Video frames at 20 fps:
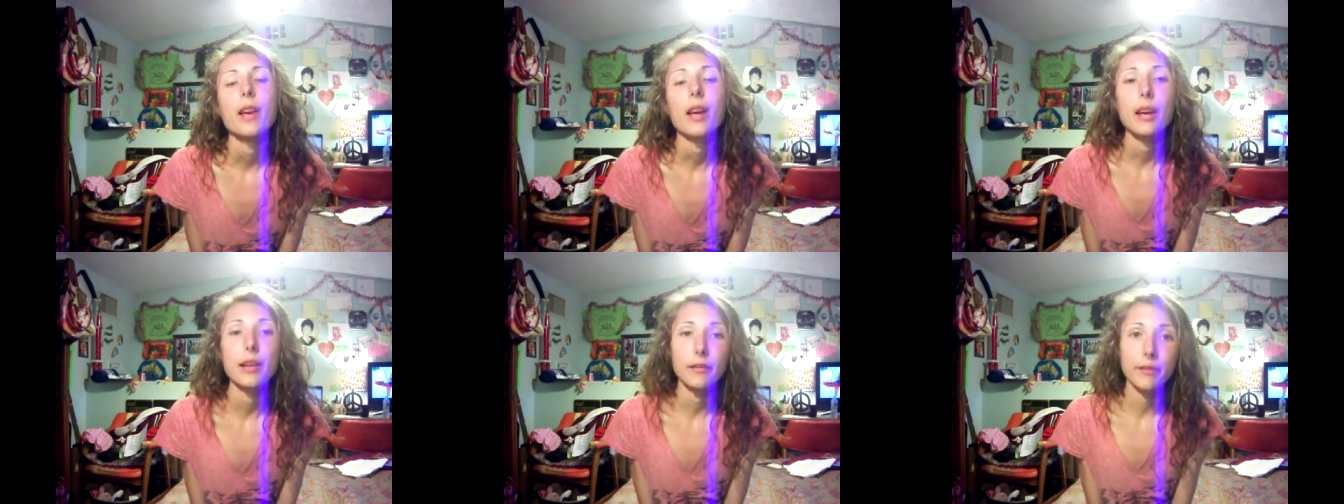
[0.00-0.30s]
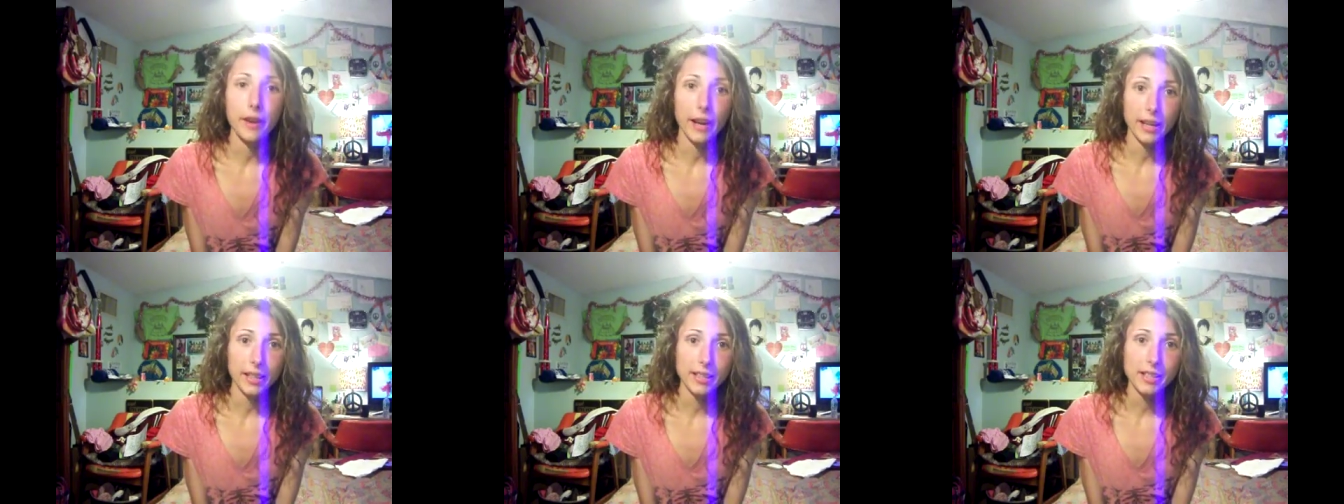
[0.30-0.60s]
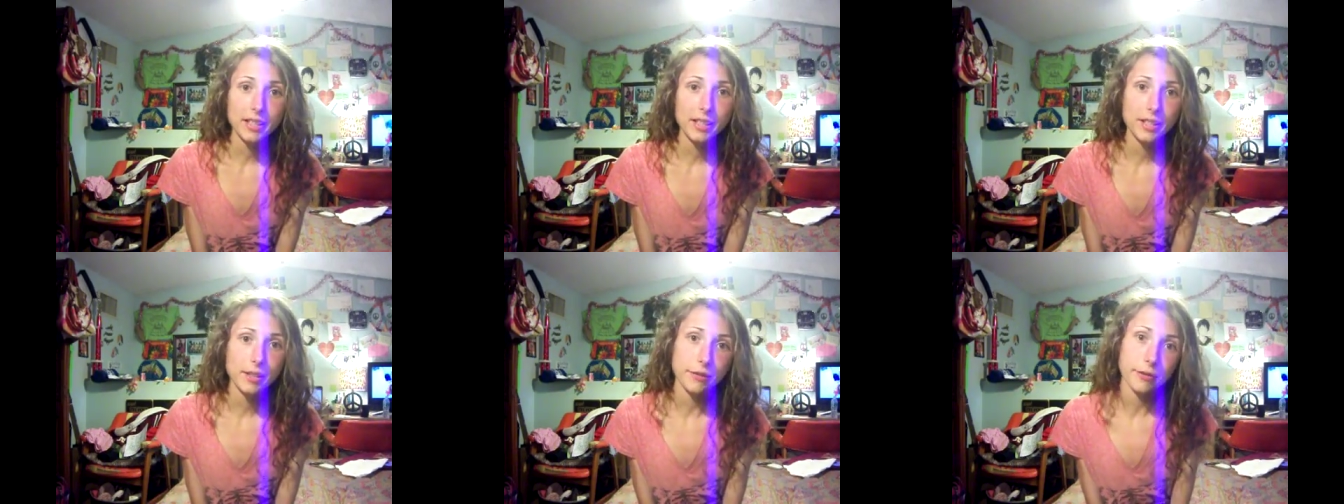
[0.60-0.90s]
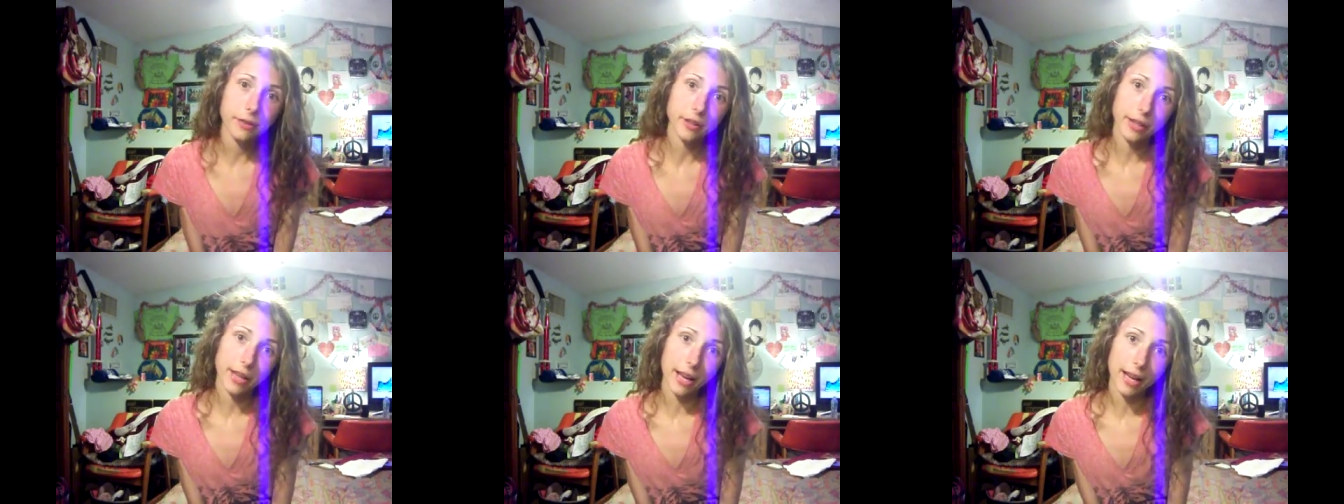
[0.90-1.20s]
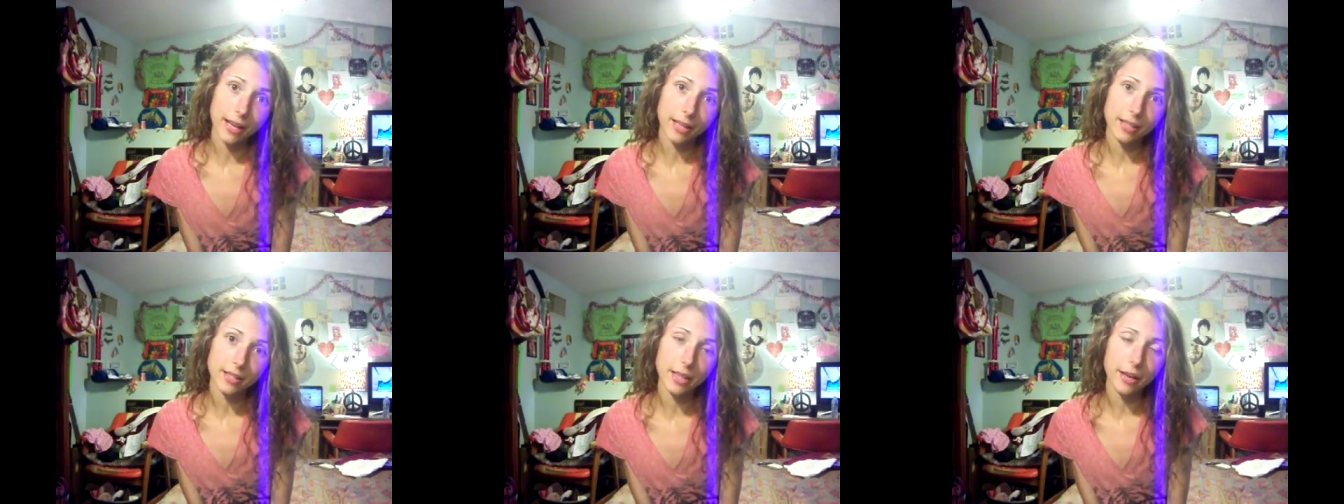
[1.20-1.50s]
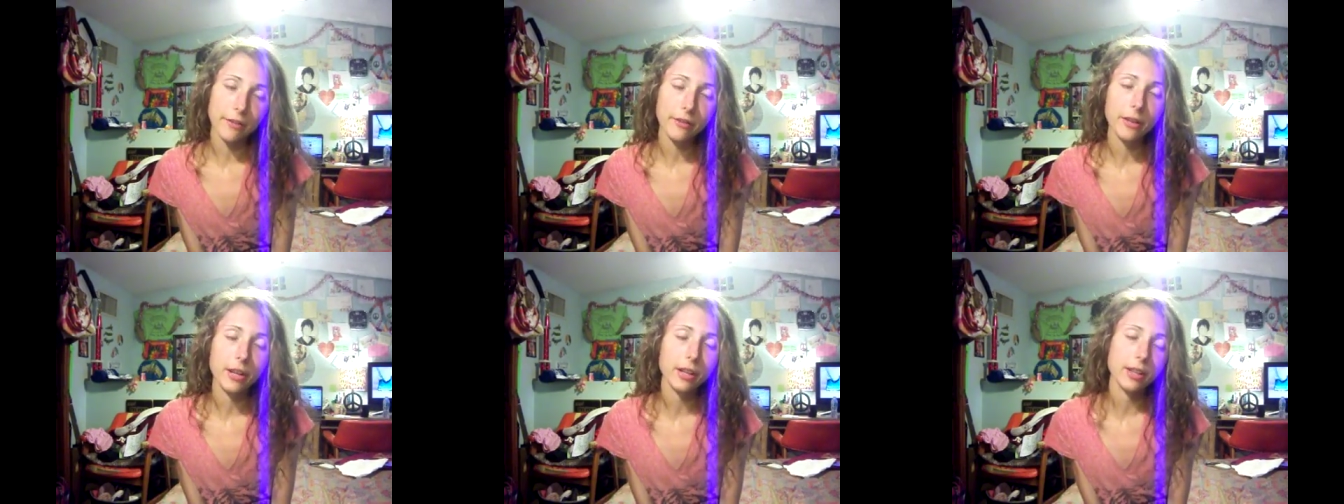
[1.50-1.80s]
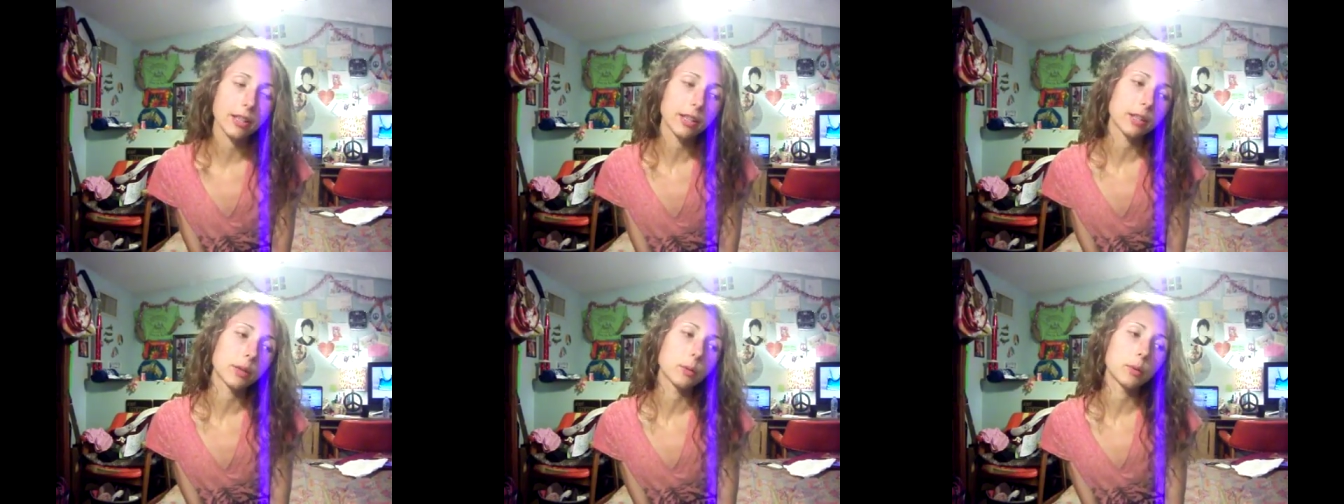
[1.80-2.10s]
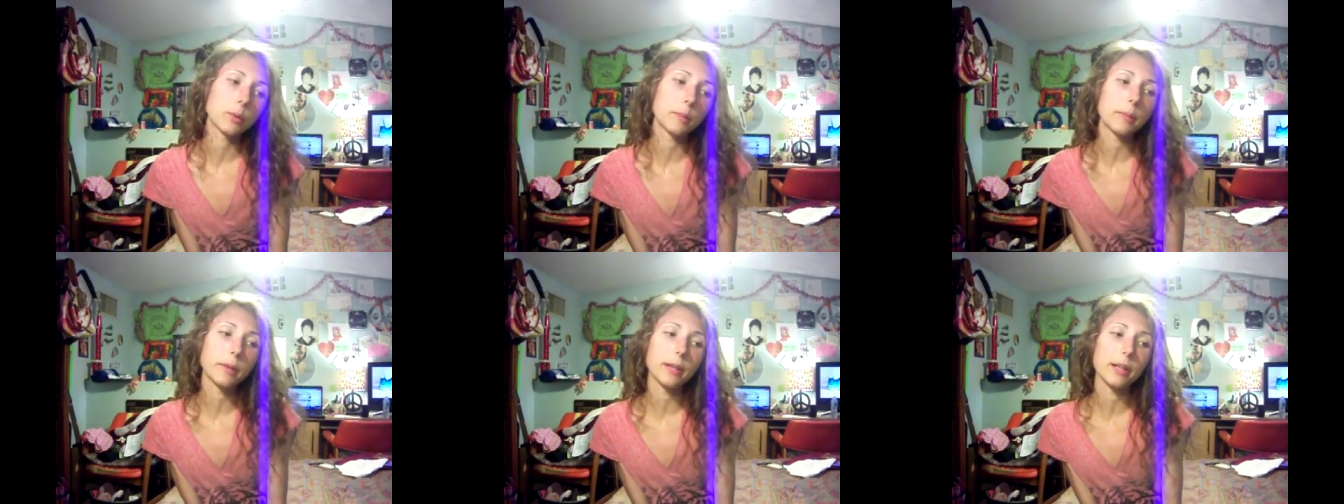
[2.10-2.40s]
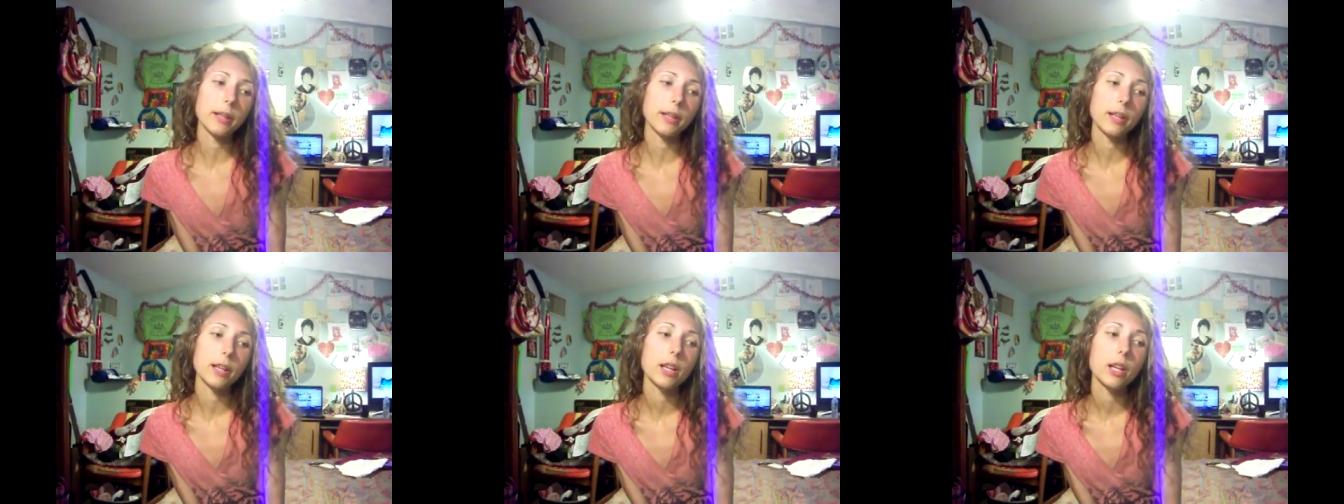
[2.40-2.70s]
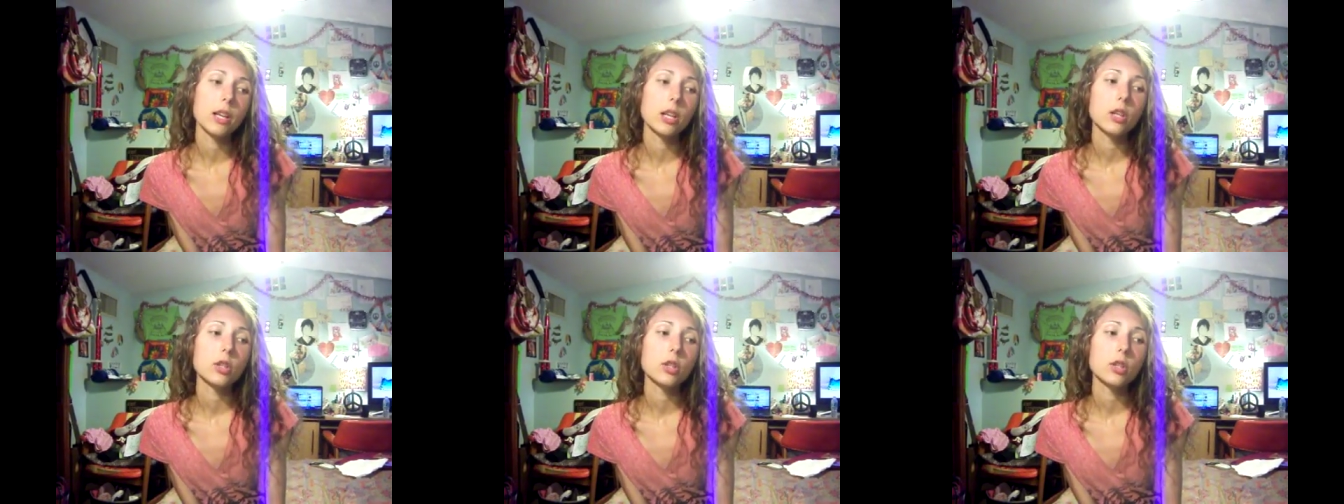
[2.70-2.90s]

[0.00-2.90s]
advice for that definitely would be